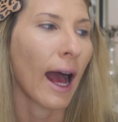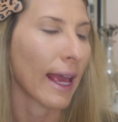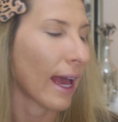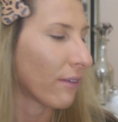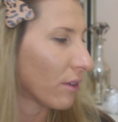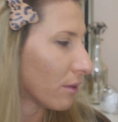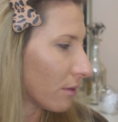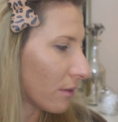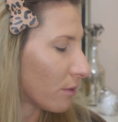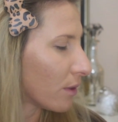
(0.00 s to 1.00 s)

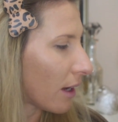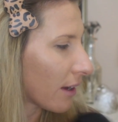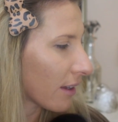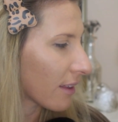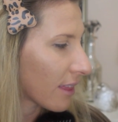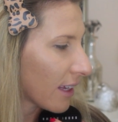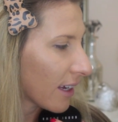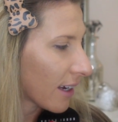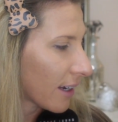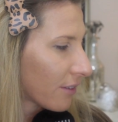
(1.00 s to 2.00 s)
I think
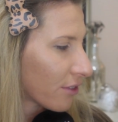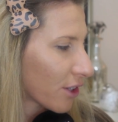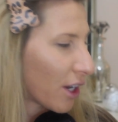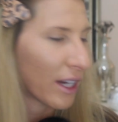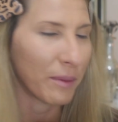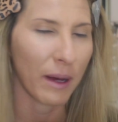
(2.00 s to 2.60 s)
I kind of forgot